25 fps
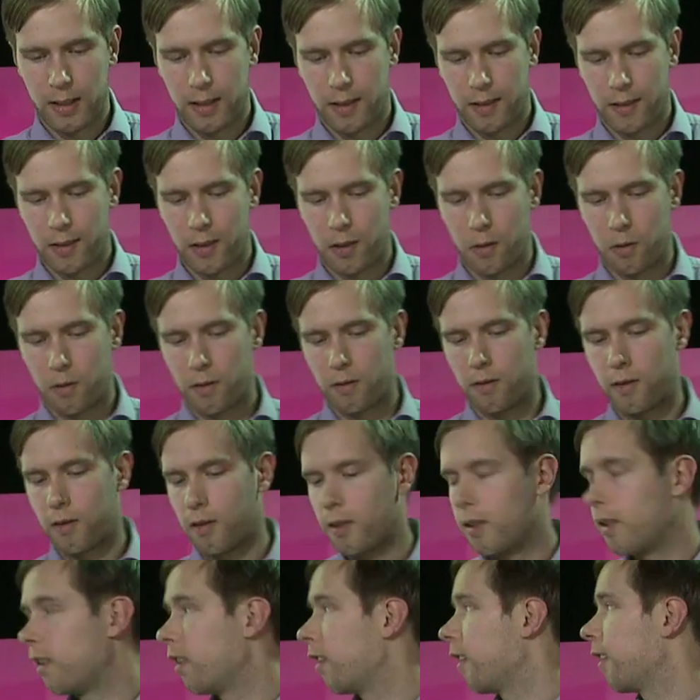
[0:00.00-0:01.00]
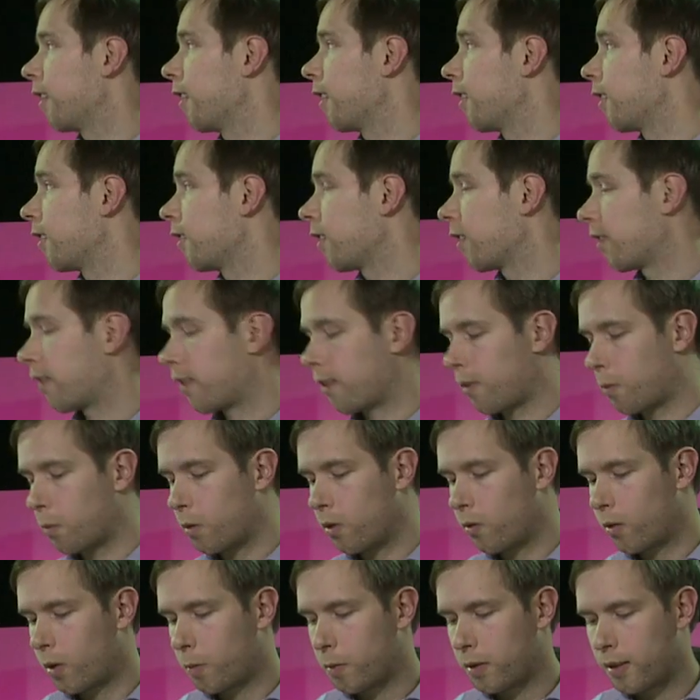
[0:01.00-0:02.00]
So just a
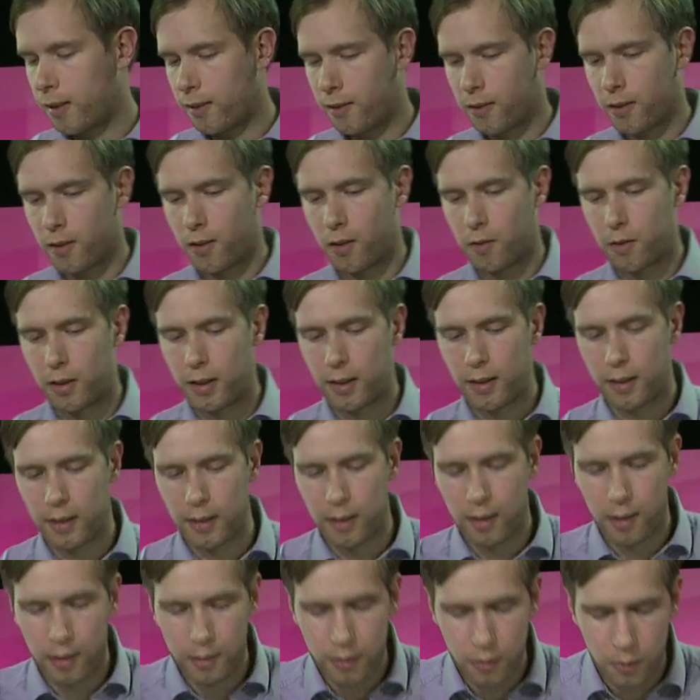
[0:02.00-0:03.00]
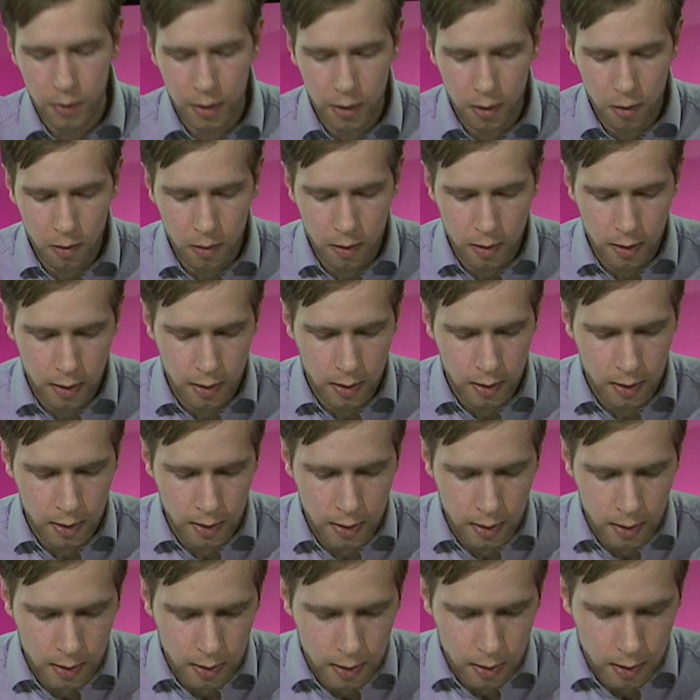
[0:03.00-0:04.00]
small repetition of the last video.
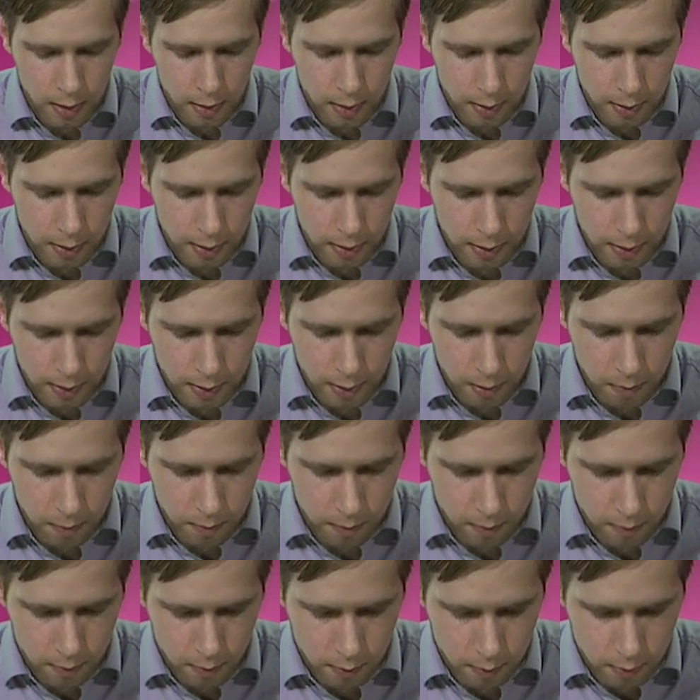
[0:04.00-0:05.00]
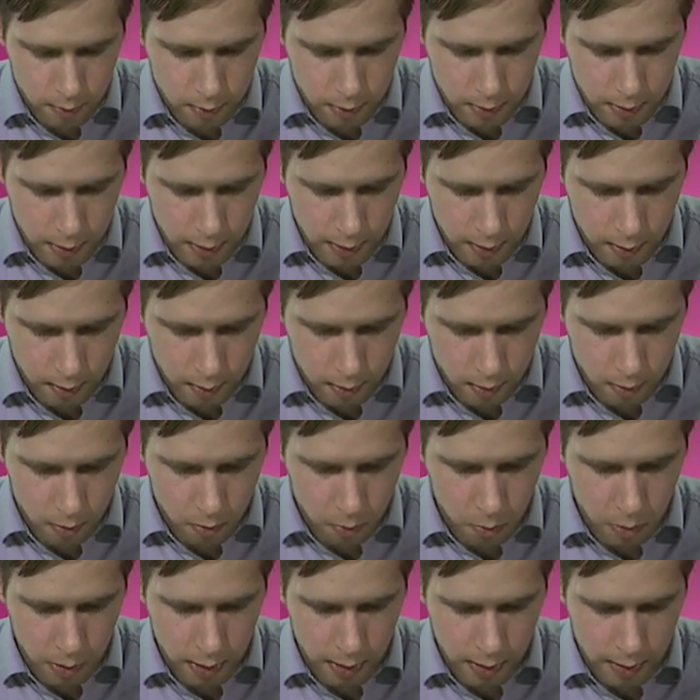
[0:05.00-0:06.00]
Then
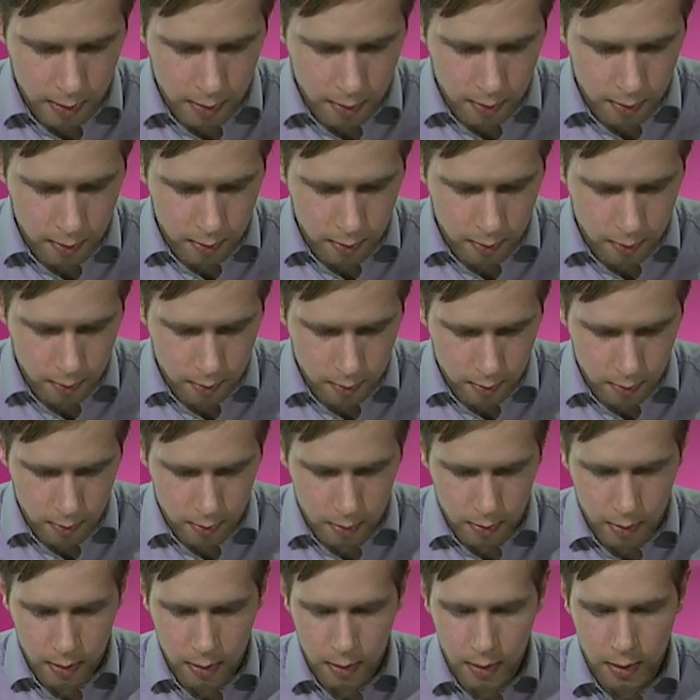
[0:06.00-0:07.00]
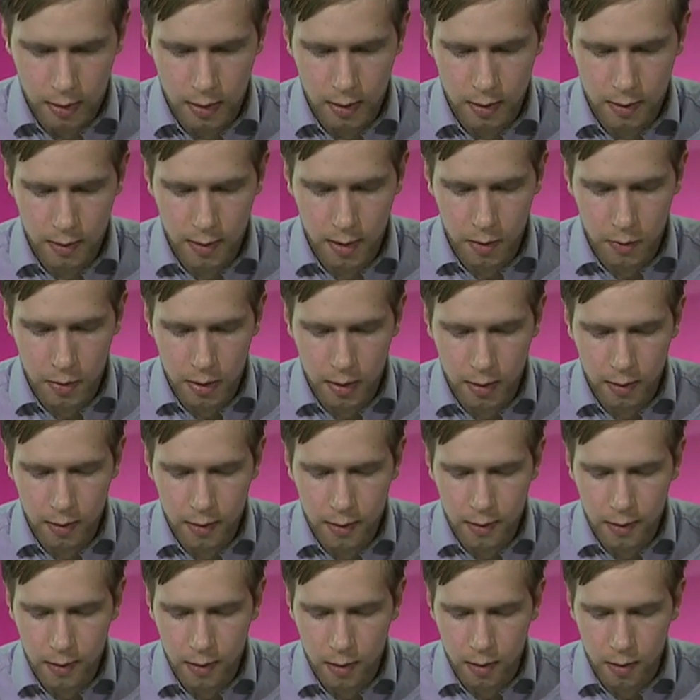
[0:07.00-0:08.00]
we had
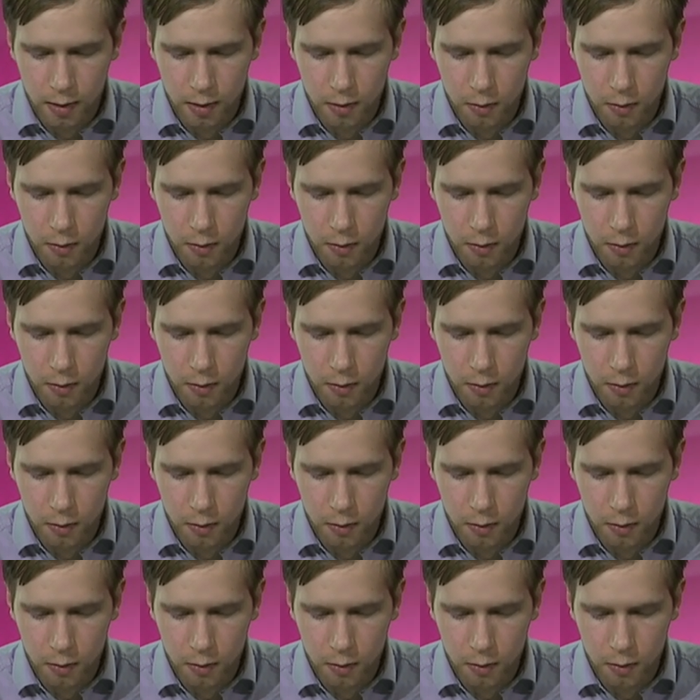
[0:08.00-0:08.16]
dividends